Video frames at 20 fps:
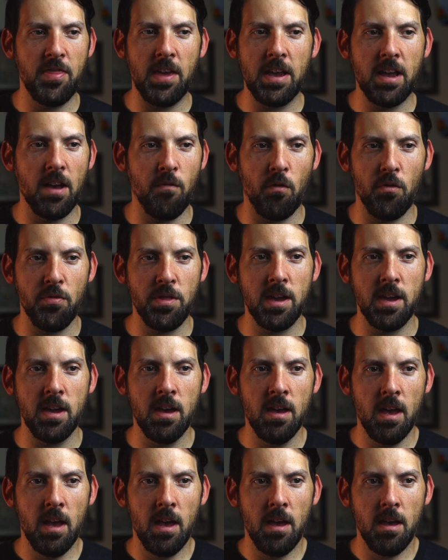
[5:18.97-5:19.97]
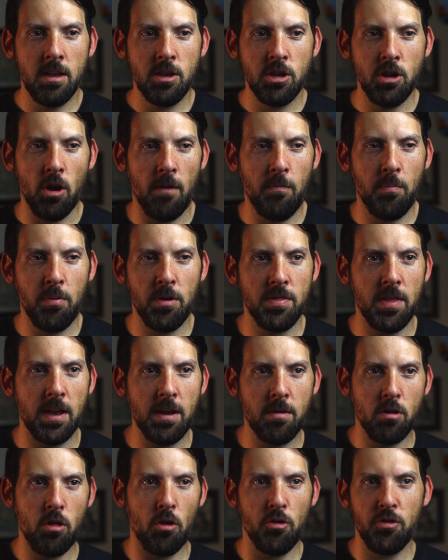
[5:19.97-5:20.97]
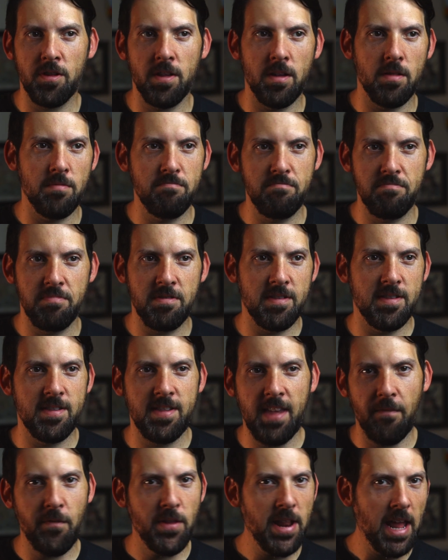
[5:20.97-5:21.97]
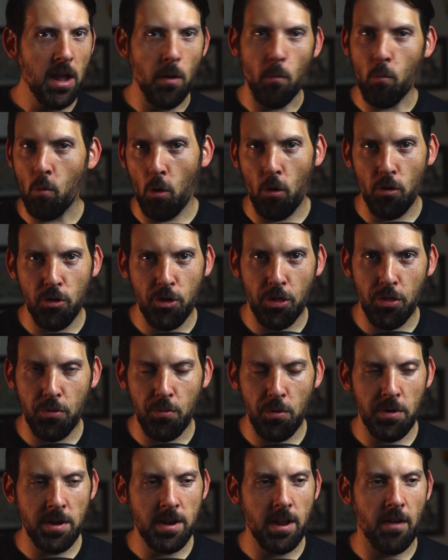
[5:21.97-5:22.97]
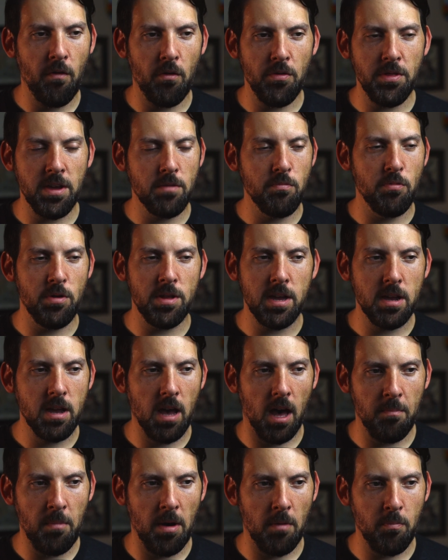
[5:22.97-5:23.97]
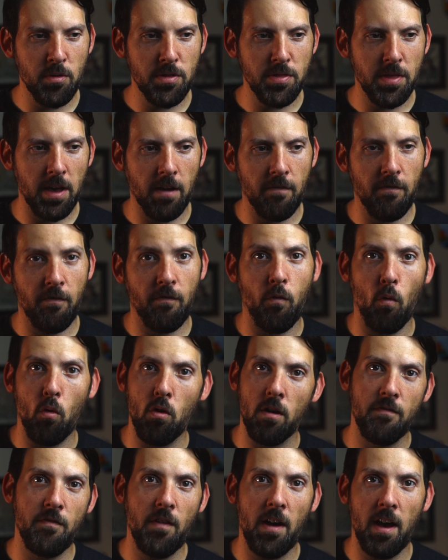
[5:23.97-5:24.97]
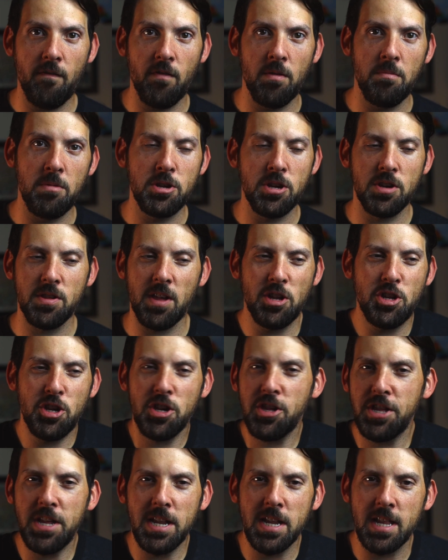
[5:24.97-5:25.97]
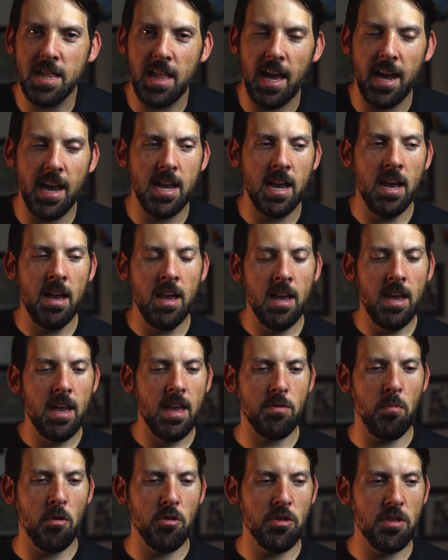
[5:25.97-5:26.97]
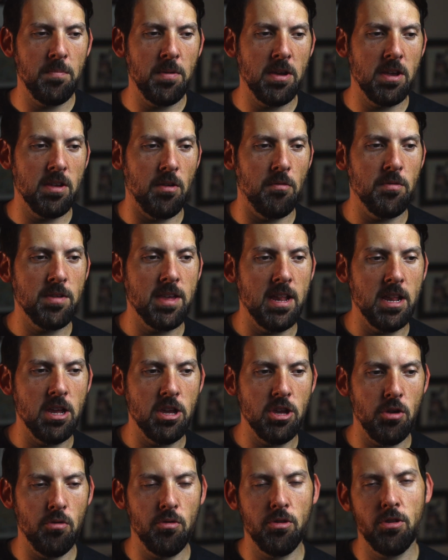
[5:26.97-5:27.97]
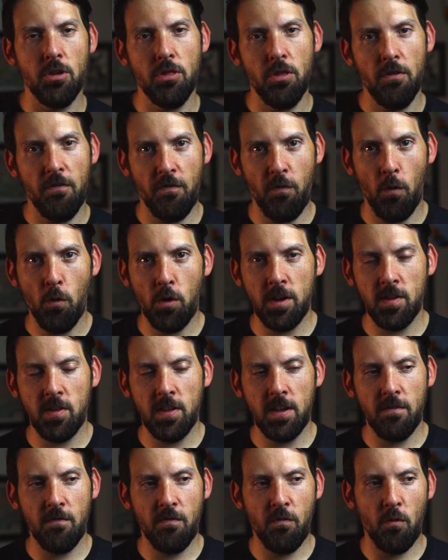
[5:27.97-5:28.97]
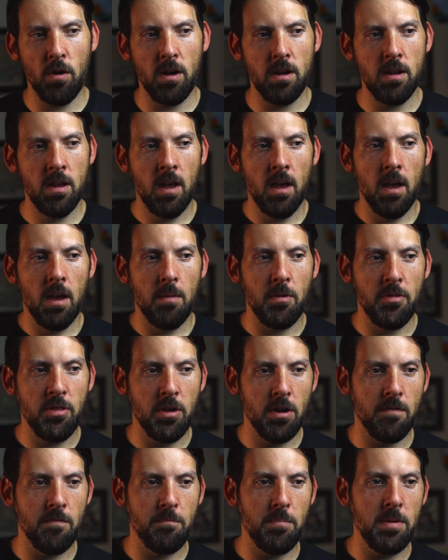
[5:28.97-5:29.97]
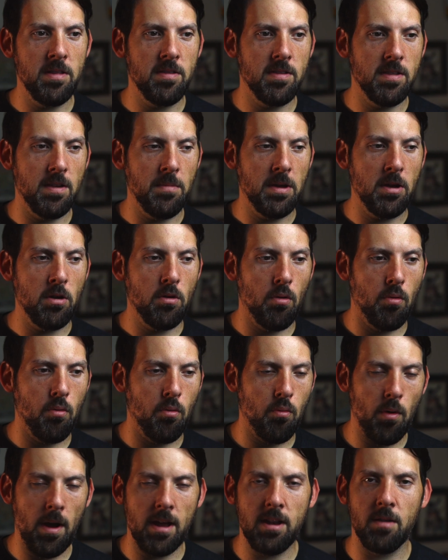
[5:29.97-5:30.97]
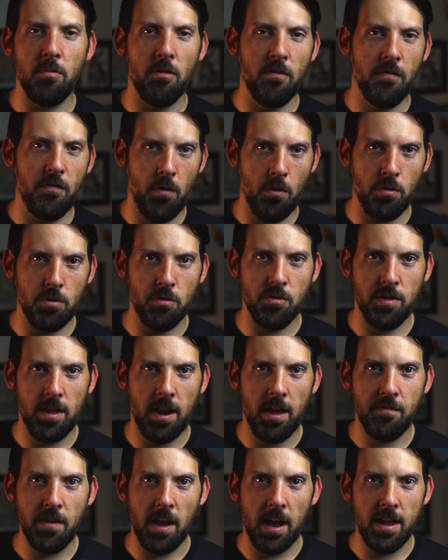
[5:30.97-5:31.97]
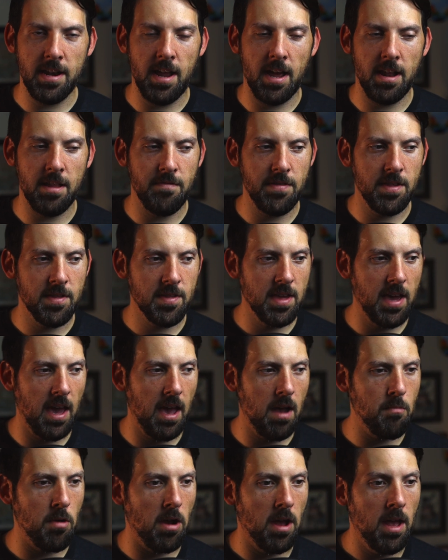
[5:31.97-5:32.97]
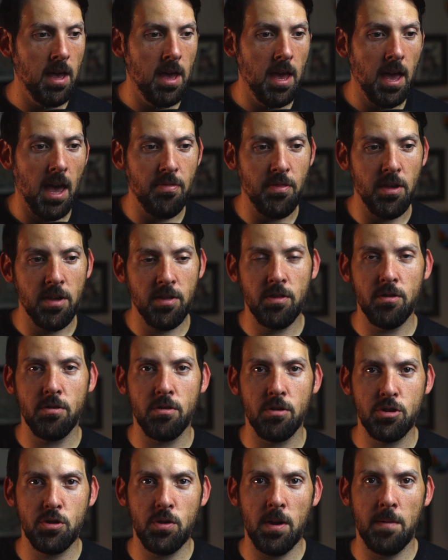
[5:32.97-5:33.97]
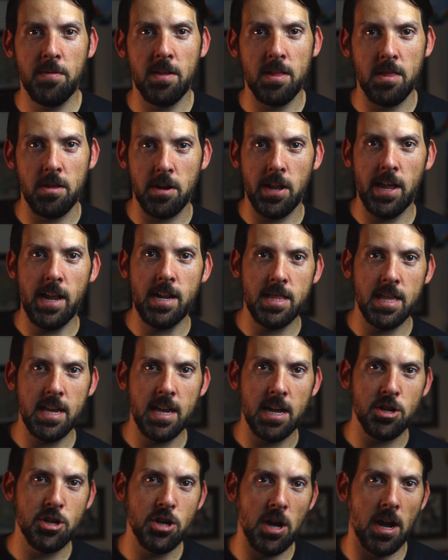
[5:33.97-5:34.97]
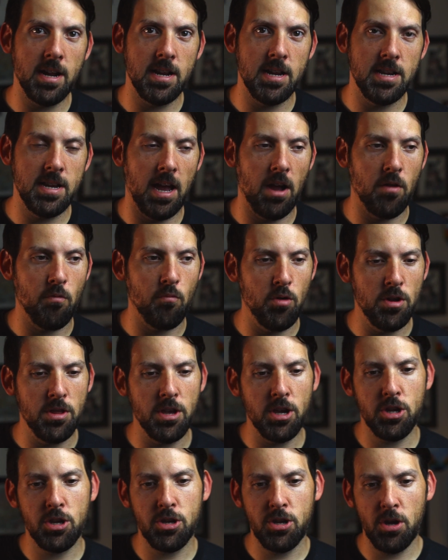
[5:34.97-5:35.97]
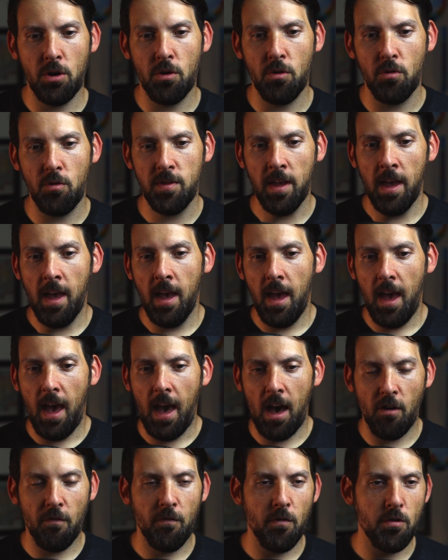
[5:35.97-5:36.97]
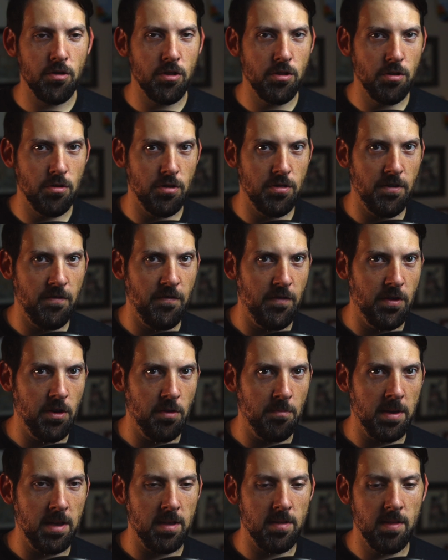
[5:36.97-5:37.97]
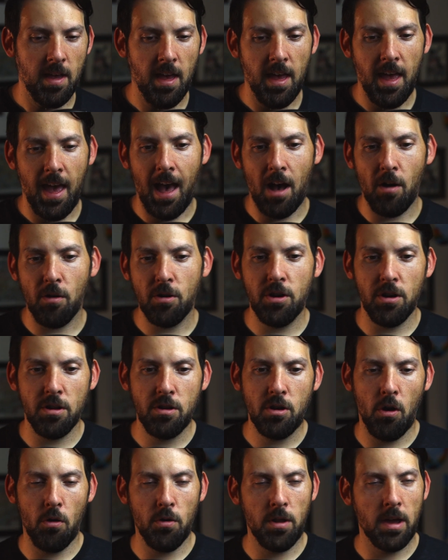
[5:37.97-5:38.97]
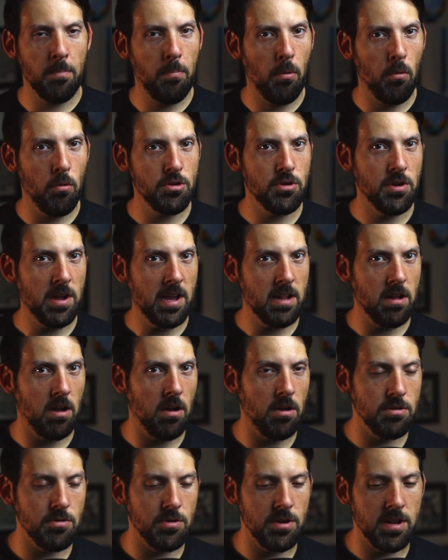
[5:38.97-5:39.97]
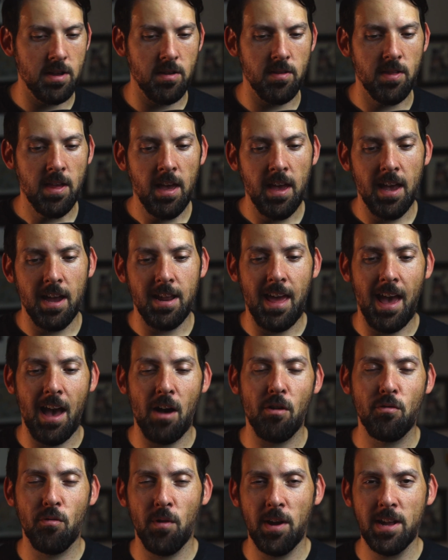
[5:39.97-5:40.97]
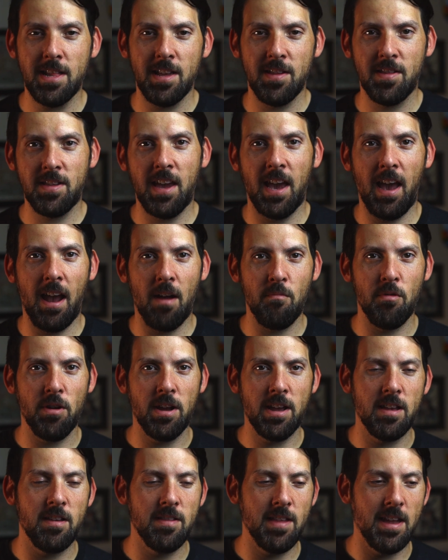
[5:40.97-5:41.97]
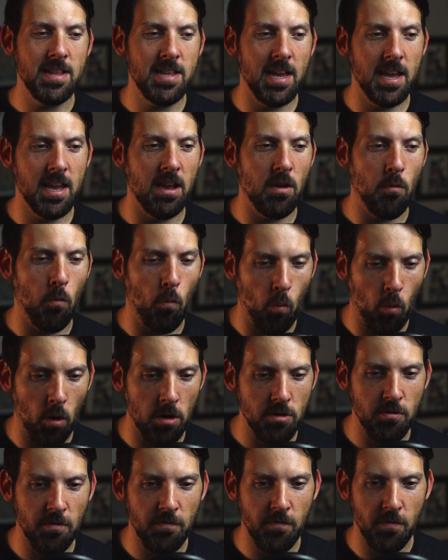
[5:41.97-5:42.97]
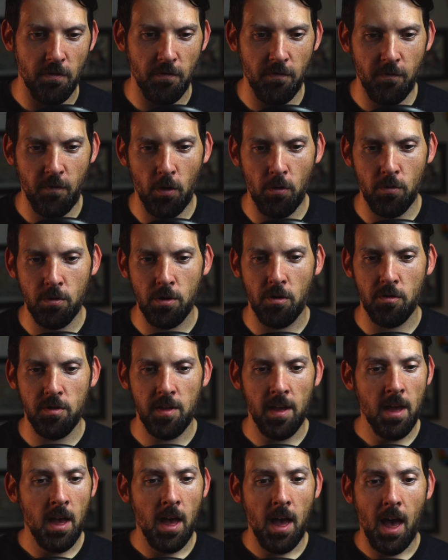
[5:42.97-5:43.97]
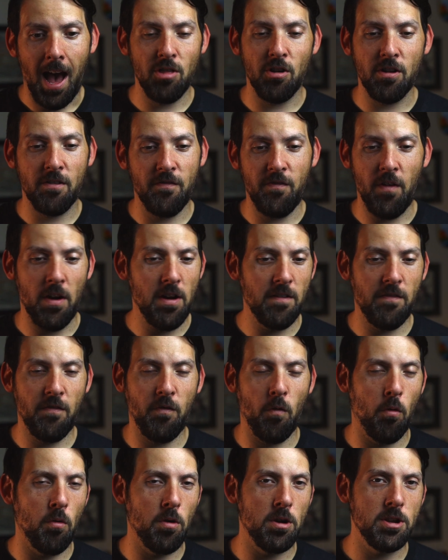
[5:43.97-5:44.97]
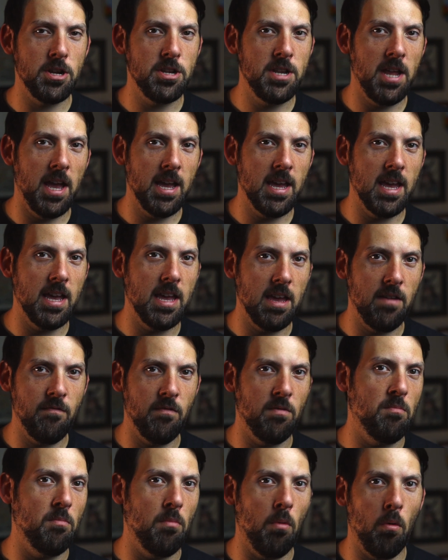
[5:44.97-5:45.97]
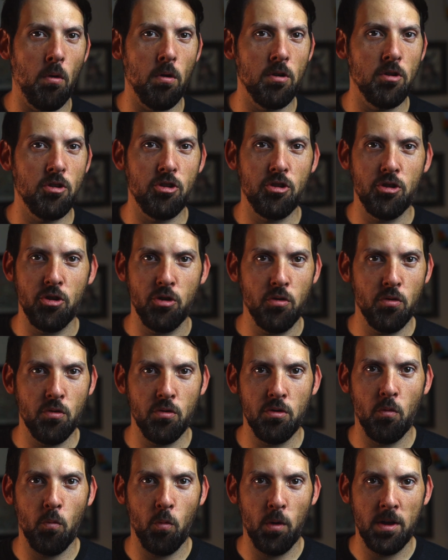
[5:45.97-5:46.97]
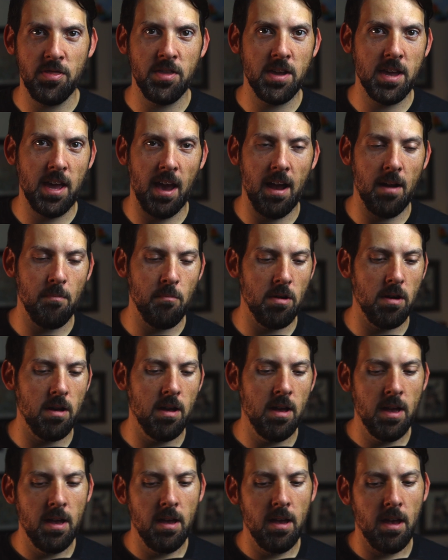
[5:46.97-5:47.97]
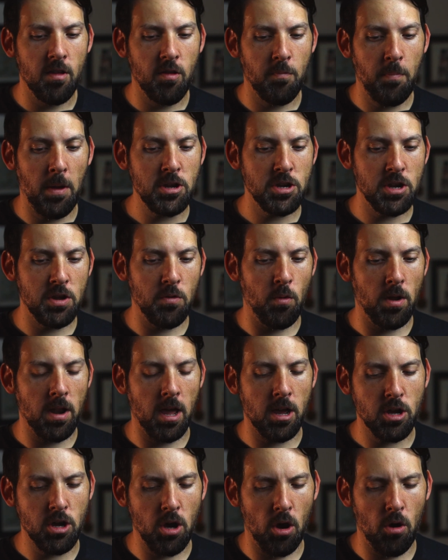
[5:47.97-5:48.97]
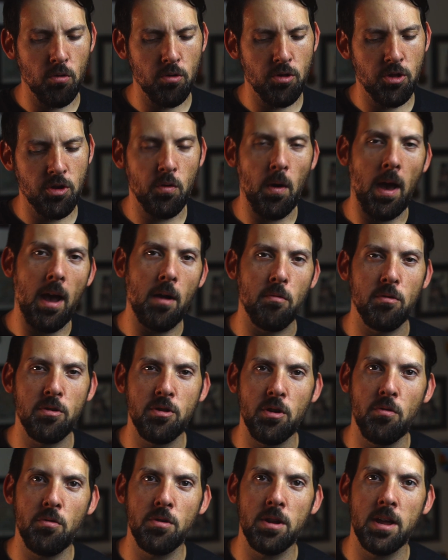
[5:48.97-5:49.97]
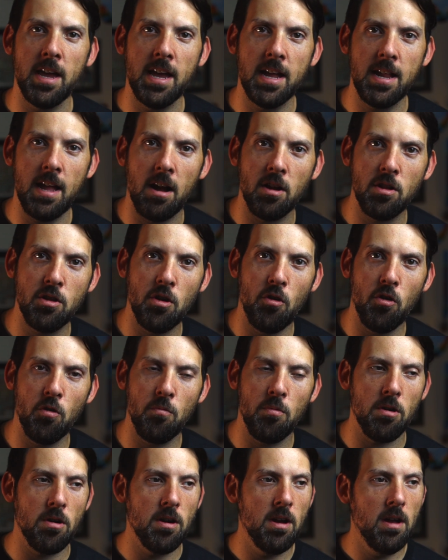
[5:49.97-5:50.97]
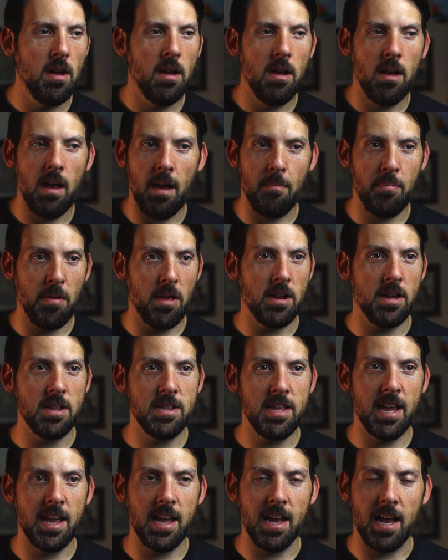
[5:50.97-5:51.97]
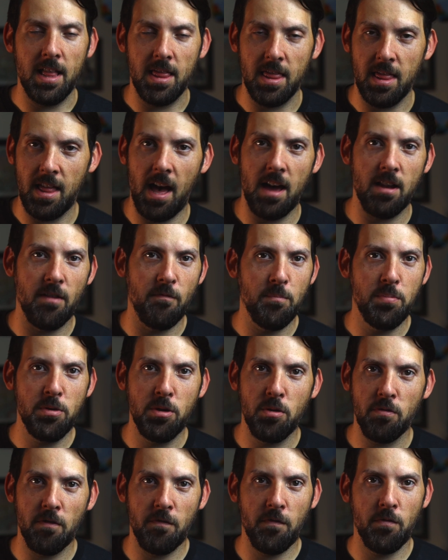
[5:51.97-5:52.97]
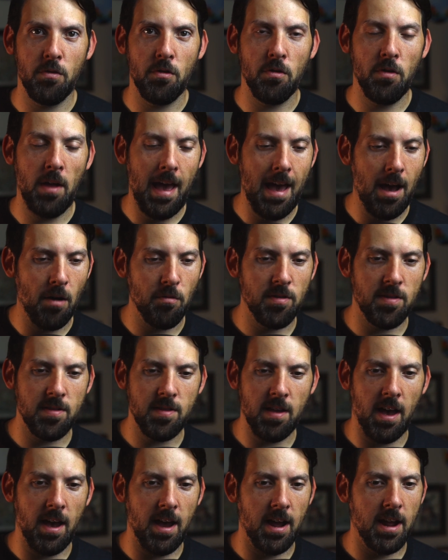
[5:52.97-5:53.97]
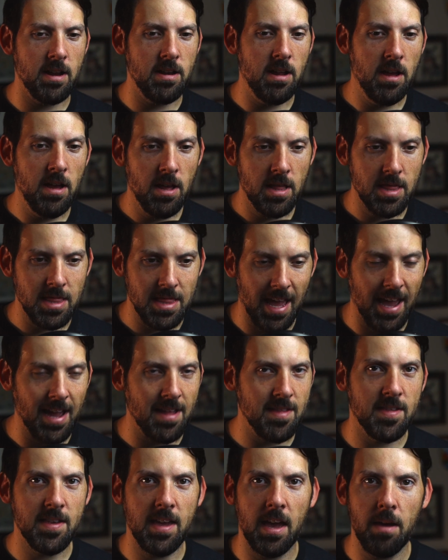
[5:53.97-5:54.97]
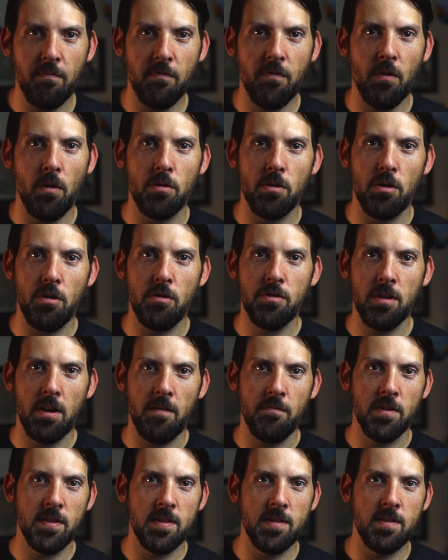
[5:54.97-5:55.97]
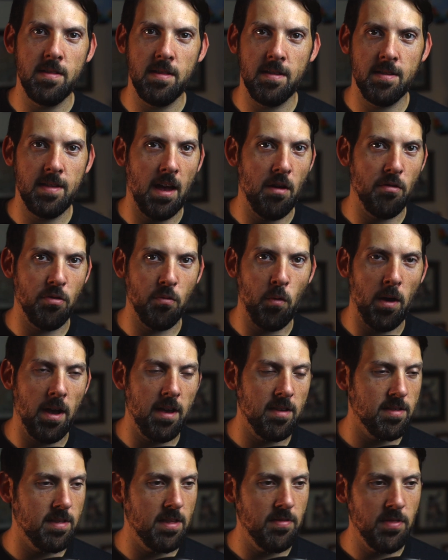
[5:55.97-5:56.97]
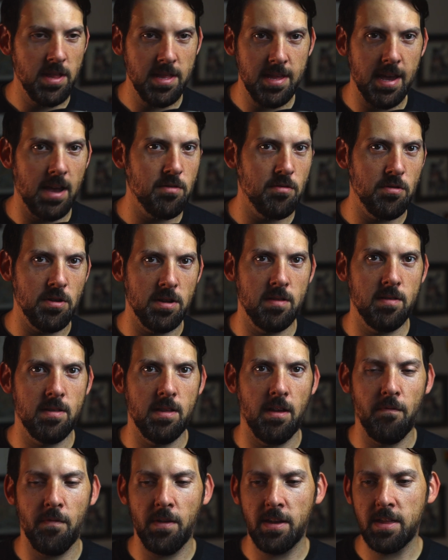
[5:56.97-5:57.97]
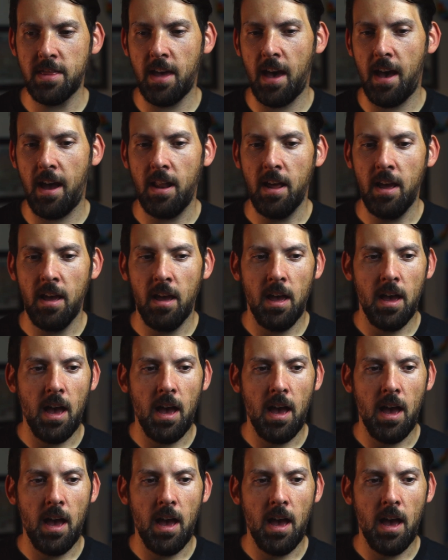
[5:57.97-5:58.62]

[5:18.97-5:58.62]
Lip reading: I think I've only, I've put like close to 7-8 rolls through it, and I've only really come up with like 4 or 5 images I just didn't like. And that was mostly because I was getting used to the focusing for it. But there have been some incredible photos that I've gotten out of this camera. And this little trip to Little Italy and Chinatown really shows how versatile the film is, how good Kodak Portra 800 is, and how great this camera is at taking wonderful photos. I look very forward to taking even more soon with the camera, especially when I go to Arizona in October. I plan on taking a lot of beautiful outside landscape photos of the Southwest and the desert and stuff like that.